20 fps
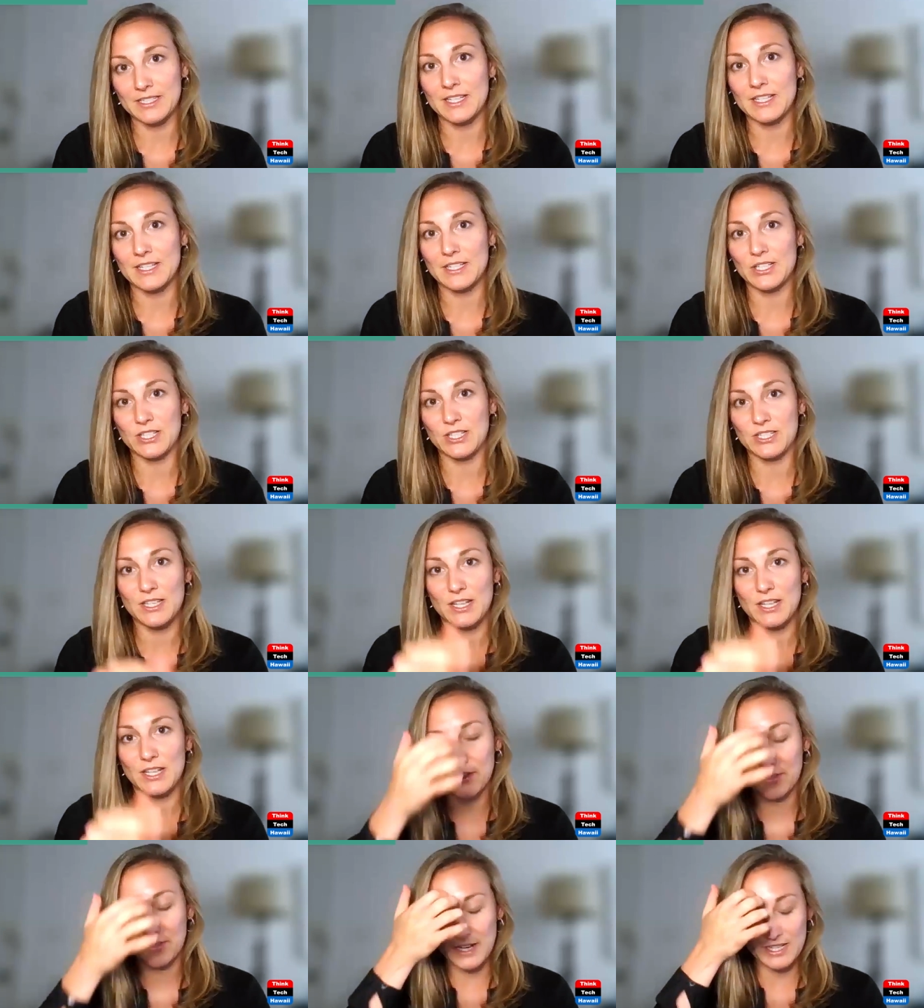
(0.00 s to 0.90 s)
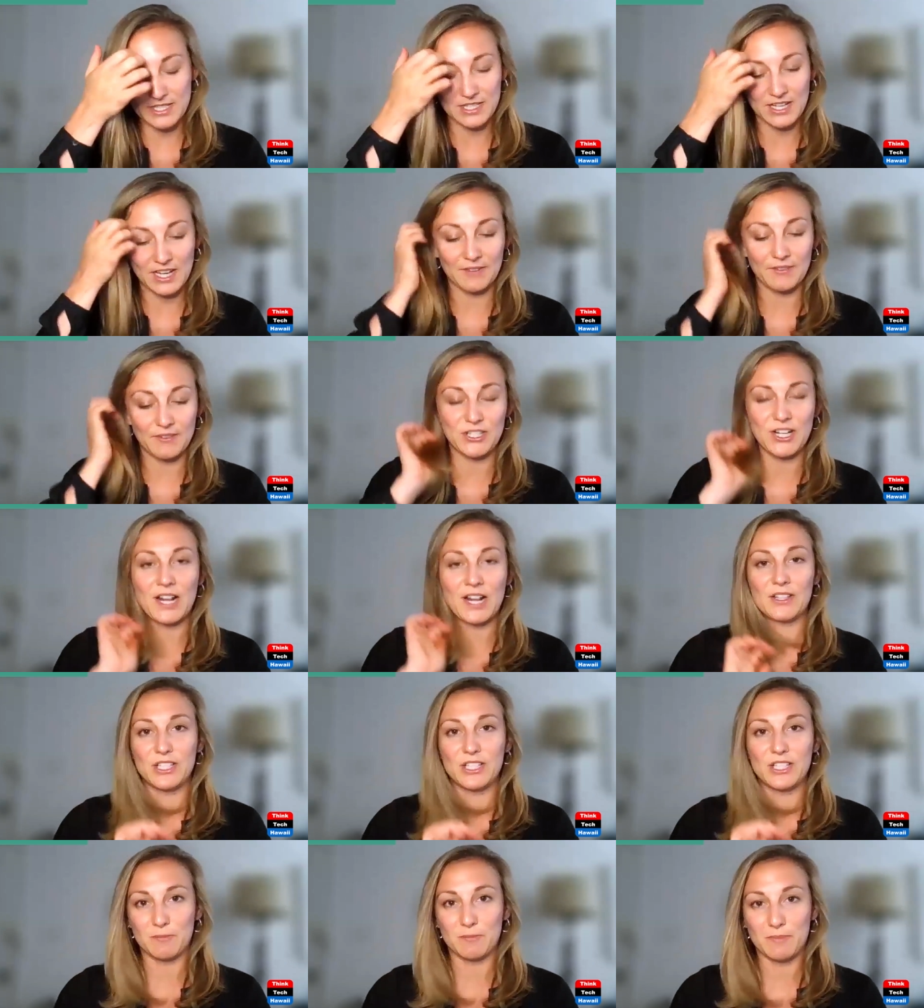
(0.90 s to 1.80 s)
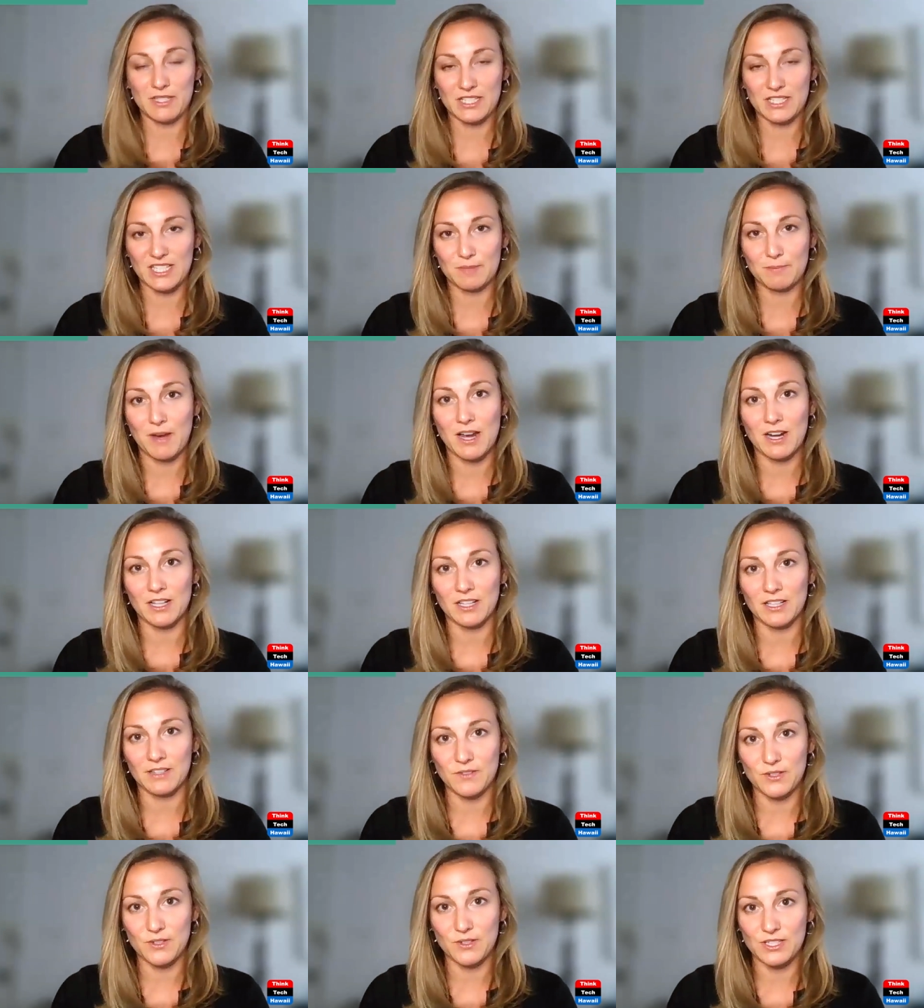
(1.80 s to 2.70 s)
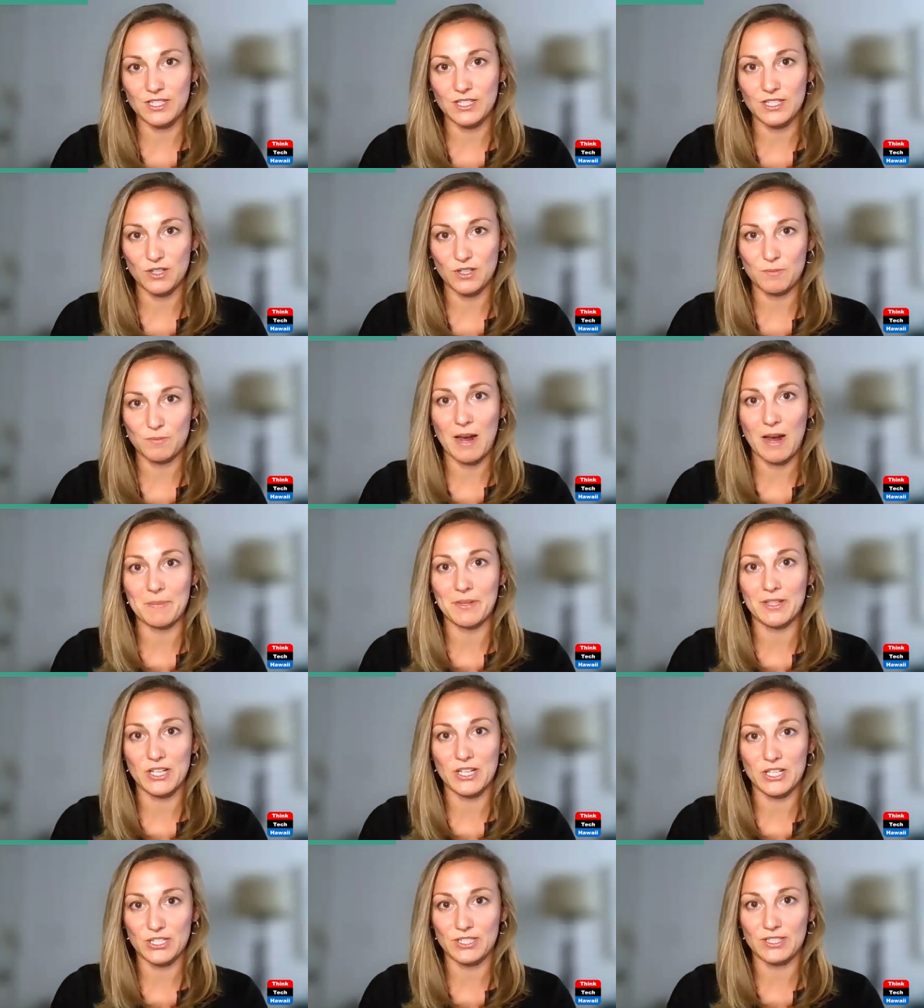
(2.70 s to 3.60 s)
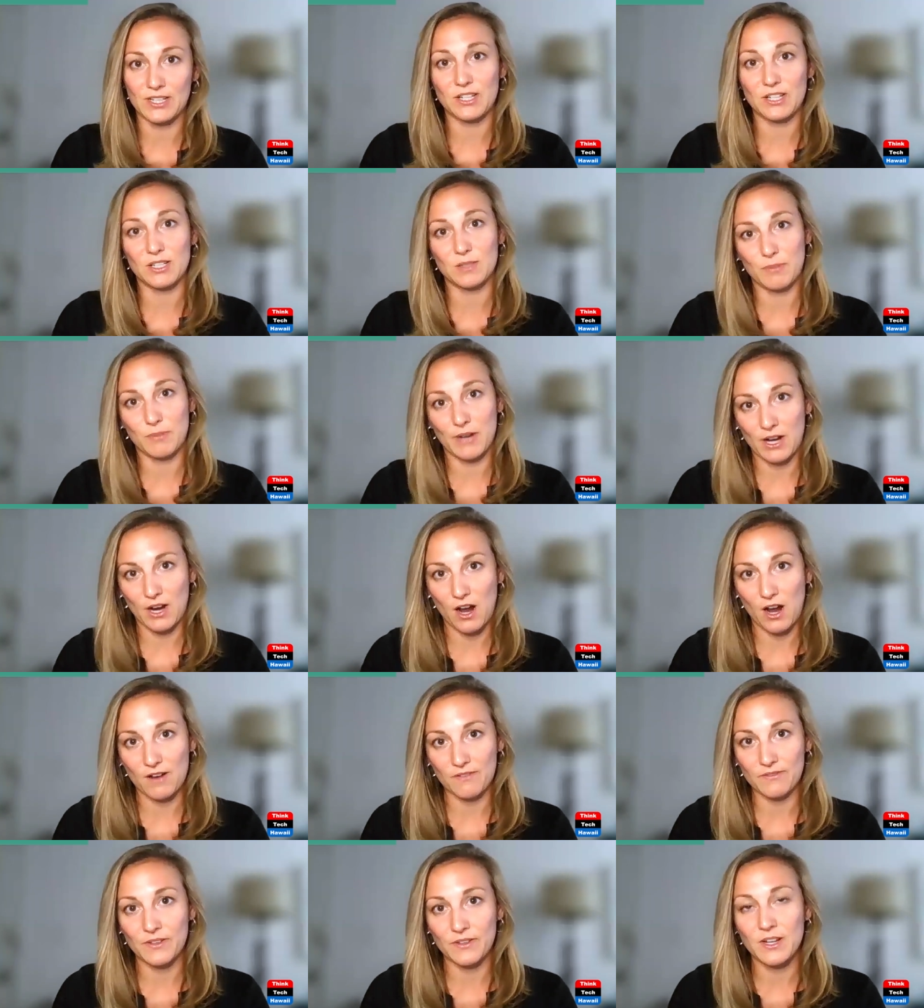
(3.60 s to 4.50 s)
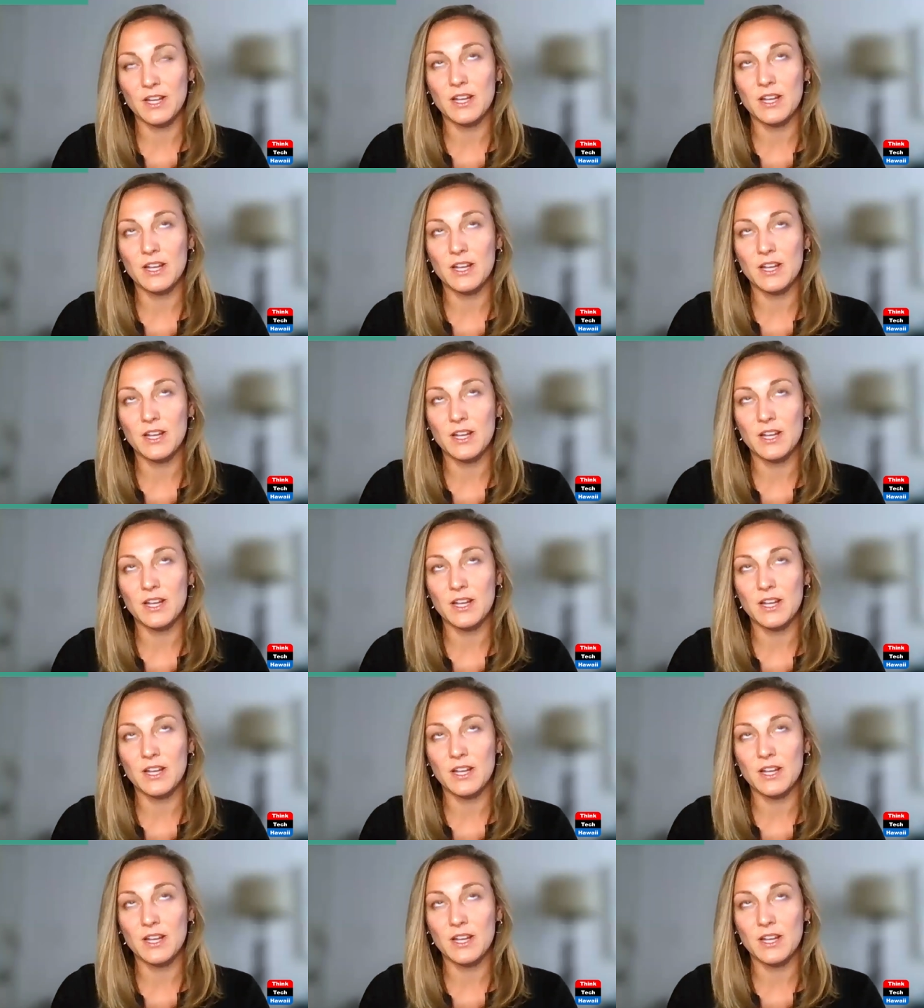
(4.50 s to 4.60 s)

It just it creates kind of a challenging business model if you see those population centers break off.